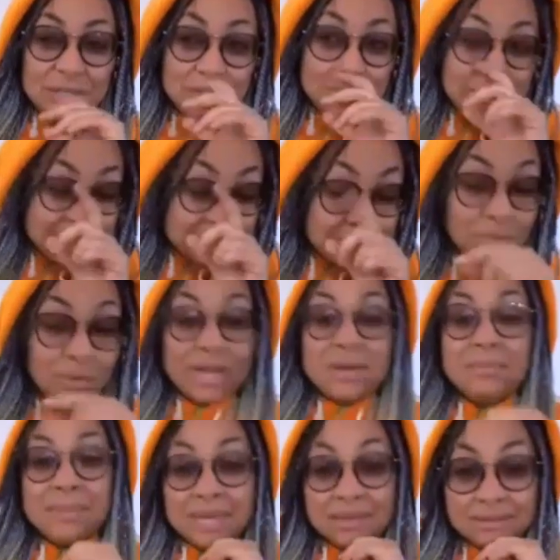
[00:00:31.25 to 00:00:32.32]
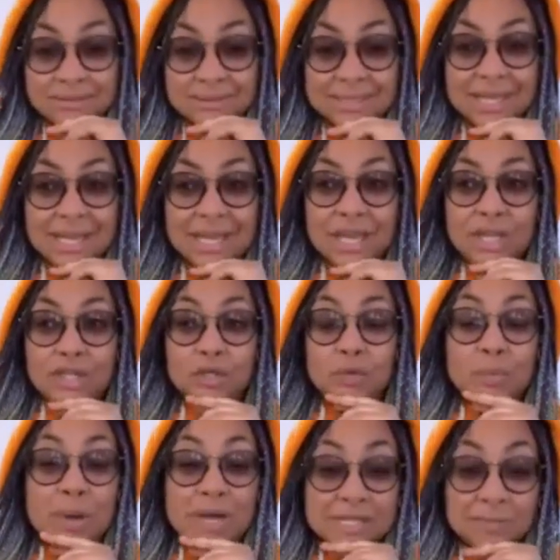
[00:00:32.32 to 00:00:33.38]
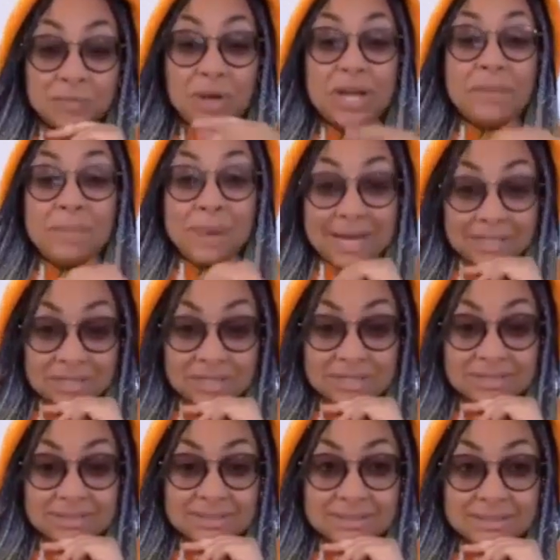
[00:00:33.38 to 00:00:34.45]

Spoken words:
You must bring a meal. You must bring a bottle.